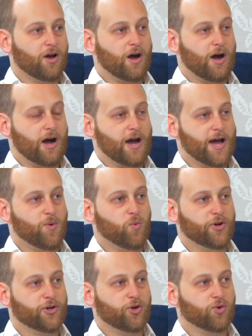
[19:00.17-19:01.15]
I
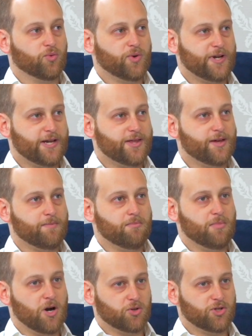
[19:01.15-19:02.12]
would agree that
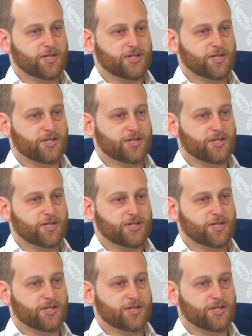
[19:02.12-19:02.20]
most